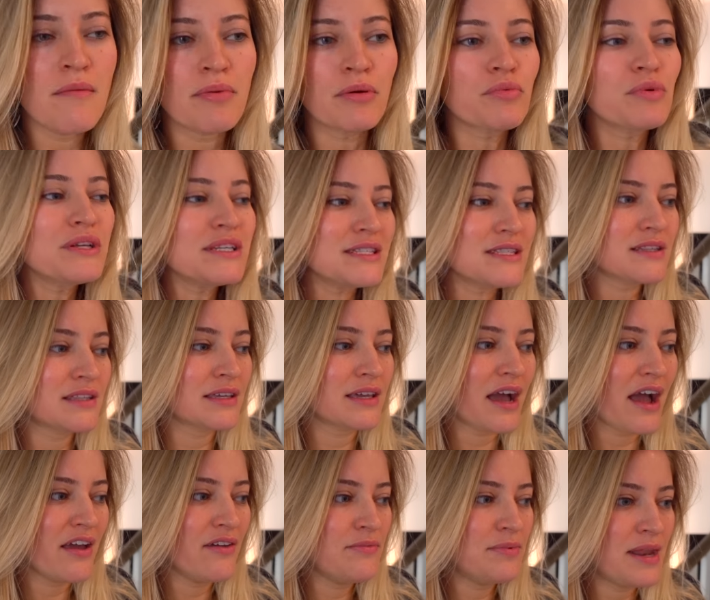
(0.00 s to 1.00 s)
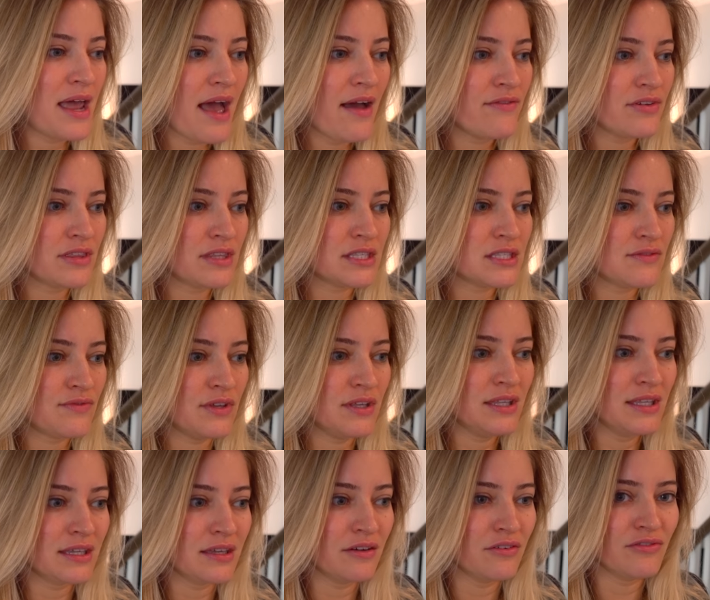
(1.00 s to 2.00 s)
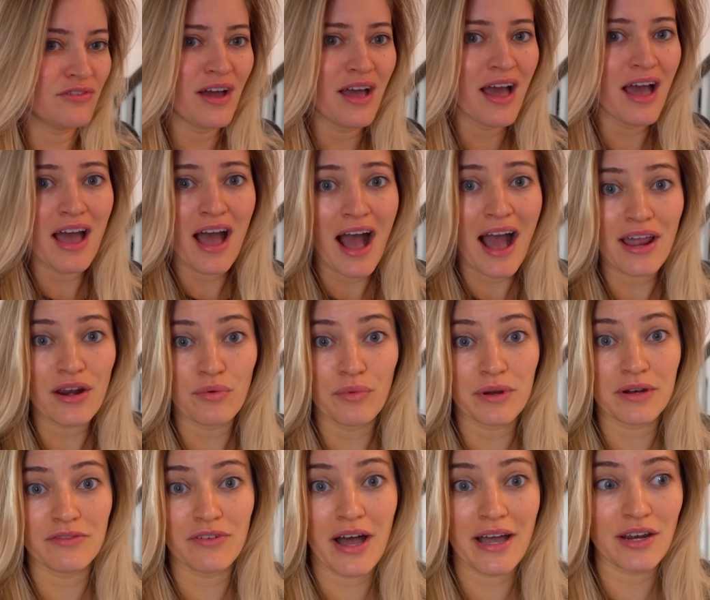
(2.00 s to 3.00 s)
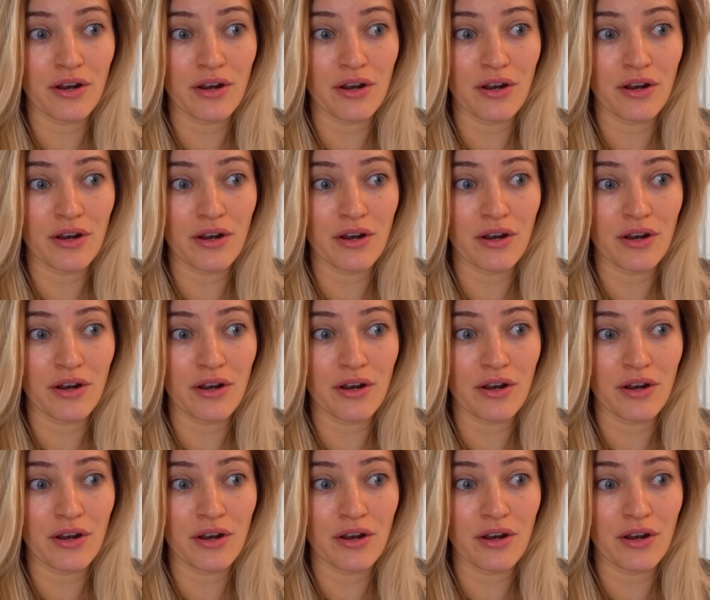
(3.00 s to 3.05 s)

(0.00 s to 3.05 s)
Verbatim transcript: But recently I've been having this feeling of I don't want to.